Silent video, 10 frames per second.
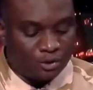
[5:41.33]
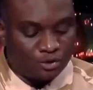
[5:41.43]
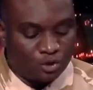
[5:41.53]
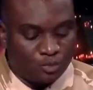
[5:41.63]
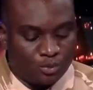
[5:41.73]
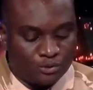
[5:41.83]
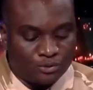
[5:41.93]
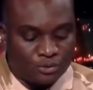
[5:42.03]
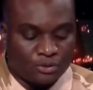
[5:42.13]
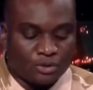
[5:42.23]
Thanks to the
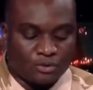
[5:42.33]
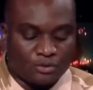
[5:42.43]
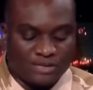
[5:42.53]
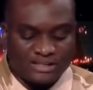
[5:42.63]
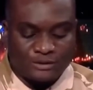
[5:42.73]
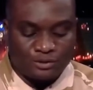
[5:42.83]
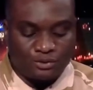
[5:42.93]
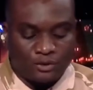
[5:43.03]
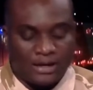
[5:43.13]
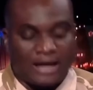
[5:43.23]
vigilance of intelligence